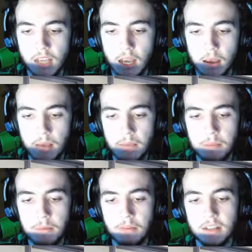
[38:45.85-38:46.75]
I
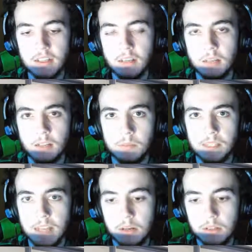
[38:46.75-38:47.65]
might be ranting a little
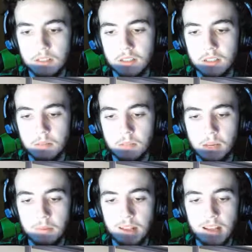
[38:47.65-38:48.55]
bit now, but
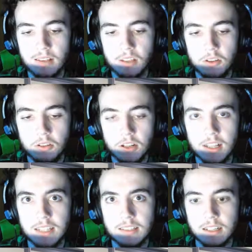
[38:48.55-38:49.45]
I'm glad that you're a
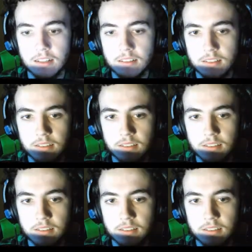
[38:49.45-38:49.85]
good listener.